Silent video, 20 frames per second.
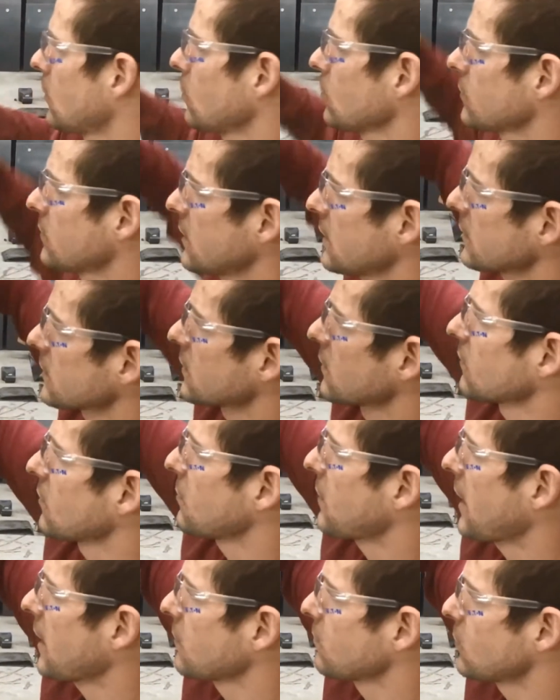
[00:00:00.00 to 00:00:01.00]
all 6 of the
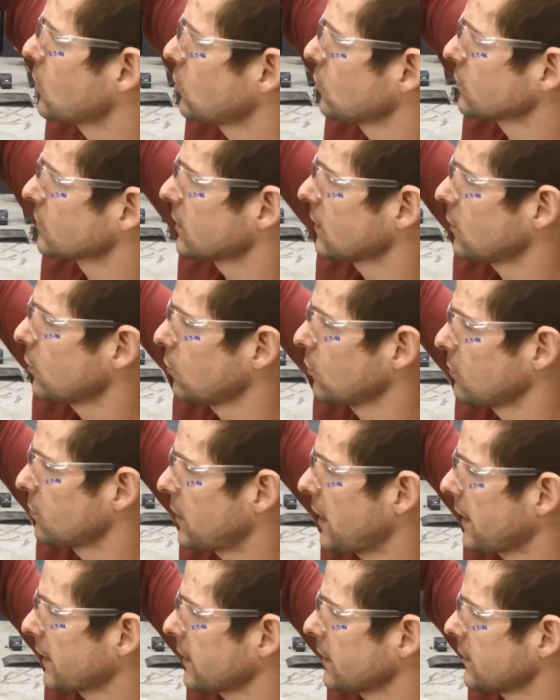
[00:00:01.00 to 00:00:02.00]
back bolts that hold the
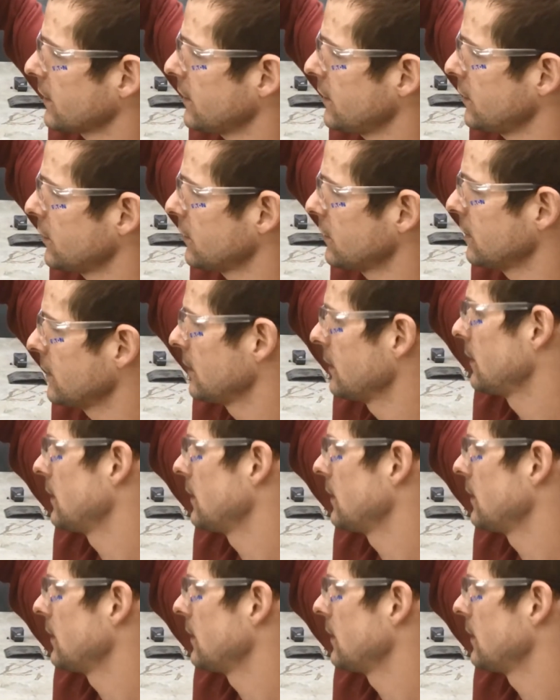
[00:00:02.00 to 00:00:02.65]
bracket here,